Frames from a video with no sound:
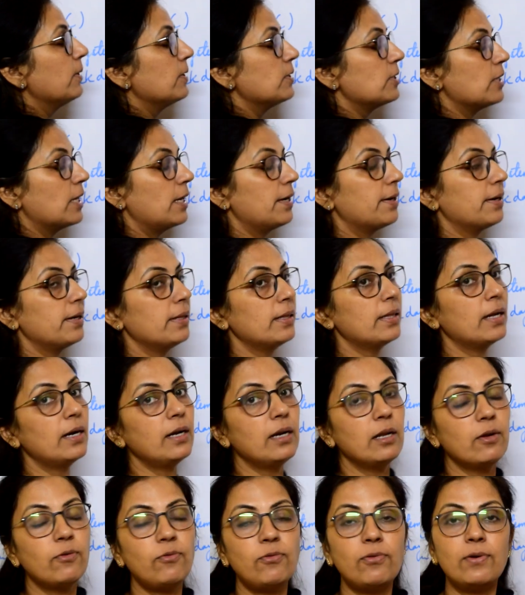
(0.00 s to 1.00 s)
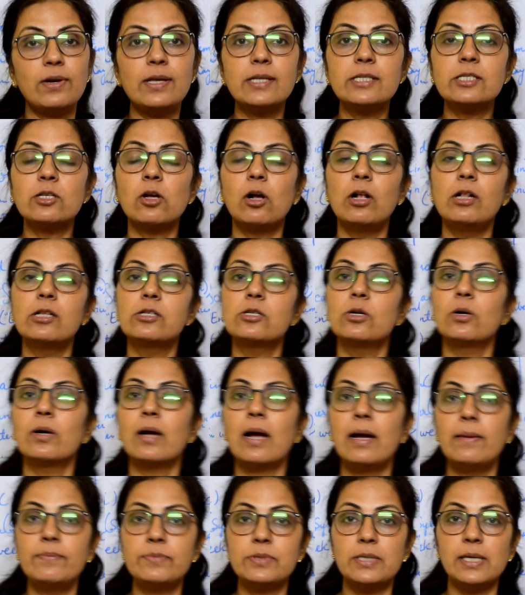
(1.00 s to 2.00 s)
Children, the difference also
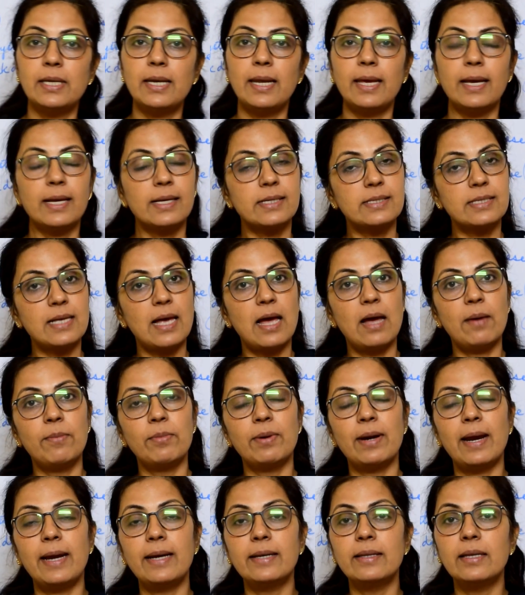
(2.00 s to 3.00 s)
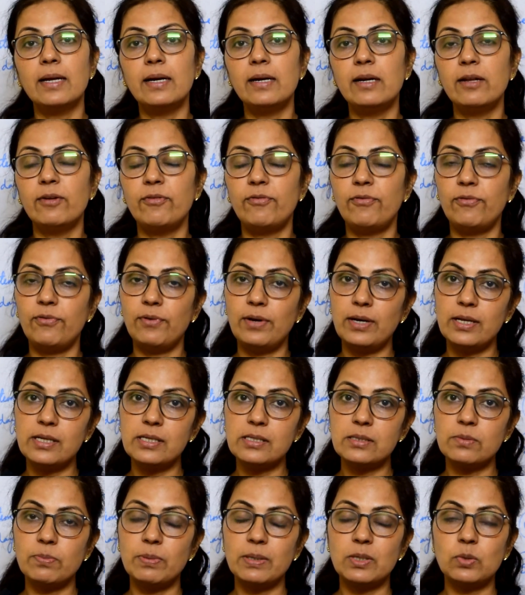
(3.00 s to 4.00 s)
comes in exam. Write the
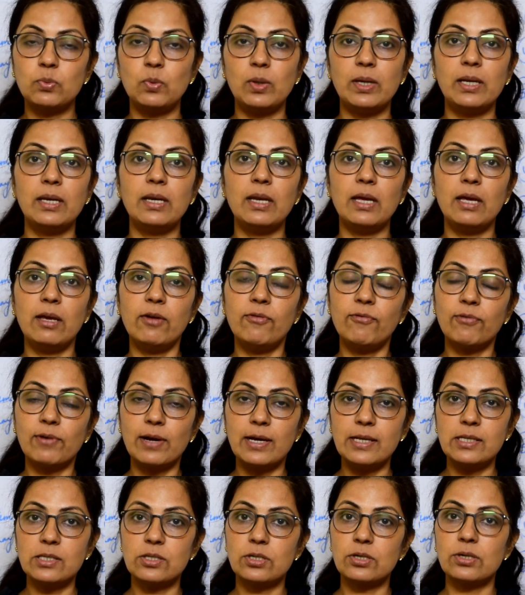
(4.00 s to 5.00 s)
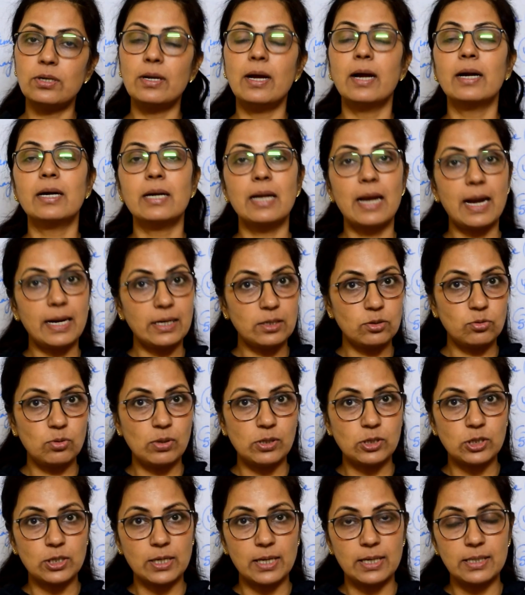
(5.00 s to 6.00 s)
difference between if construct and
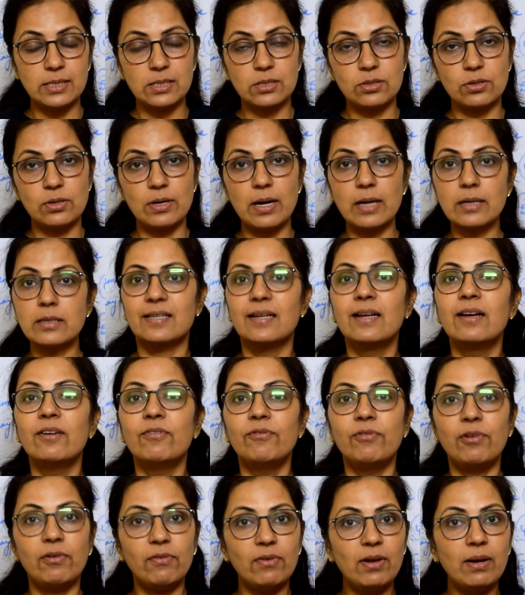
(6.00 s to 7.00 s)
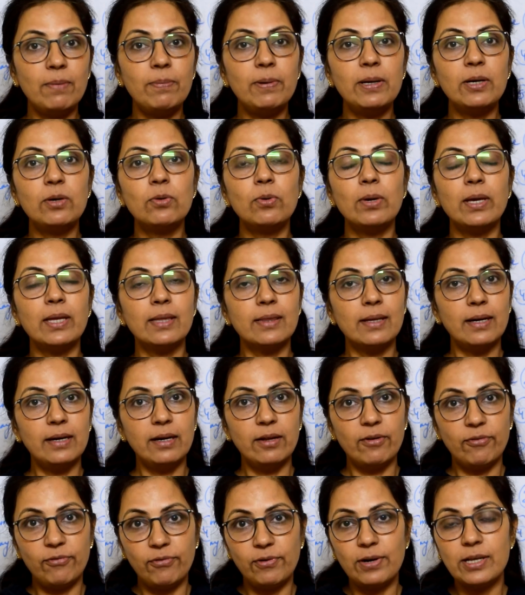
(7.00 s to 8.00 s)
switch construct. We will be doing the
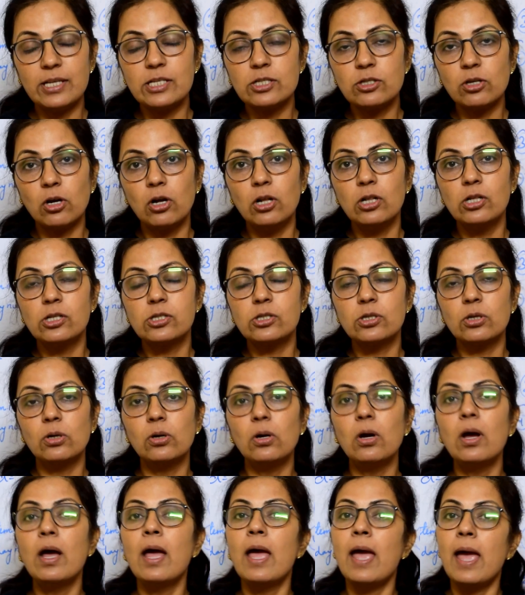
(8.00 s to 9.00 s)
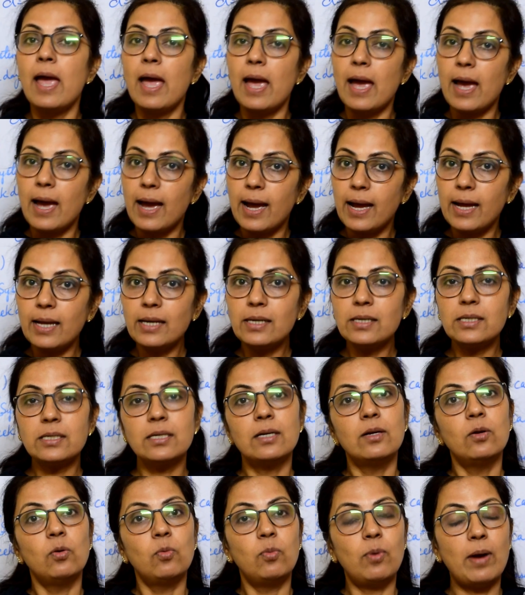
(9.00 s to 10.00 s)
difference also. And
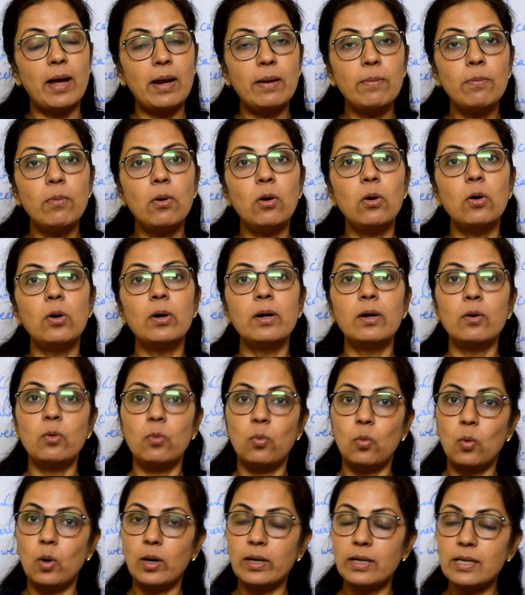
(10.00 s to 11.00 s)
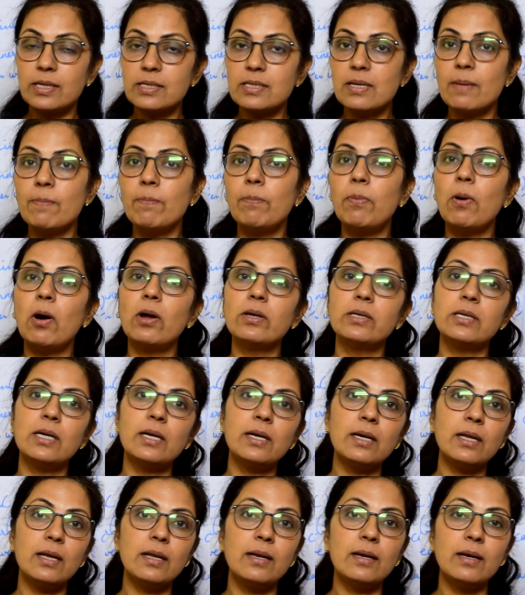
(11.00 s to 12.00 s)
one more, what is
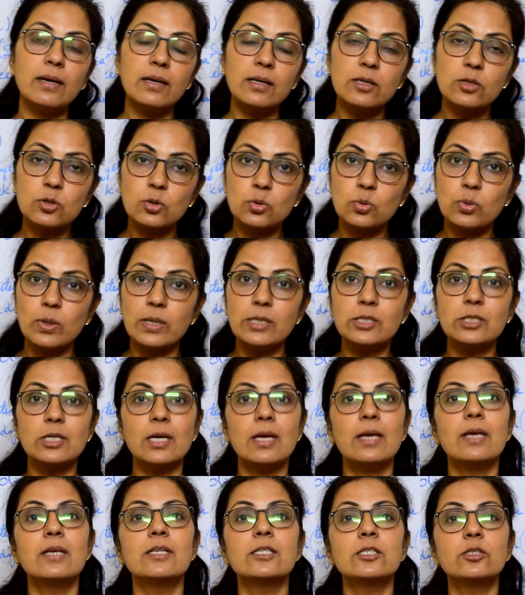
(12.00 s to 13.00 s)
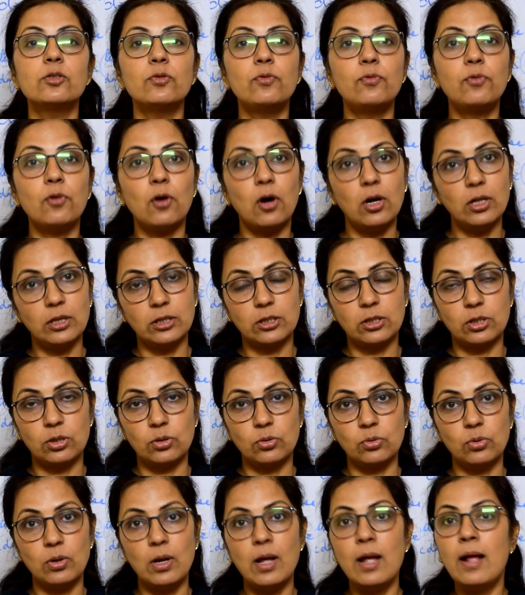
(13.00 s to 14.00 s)
important in switch is fall
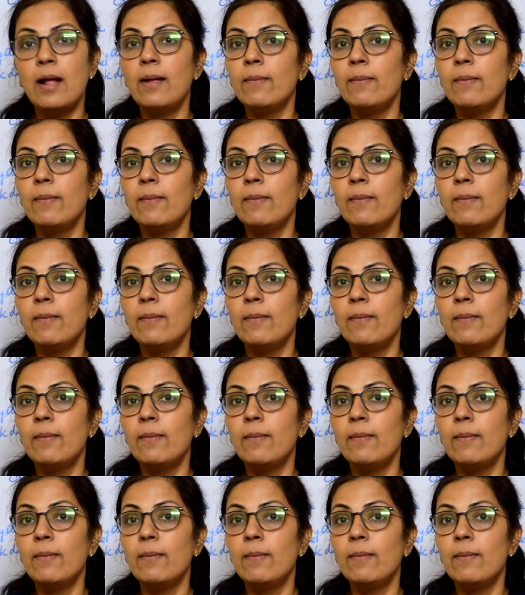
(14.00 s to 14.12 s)
through.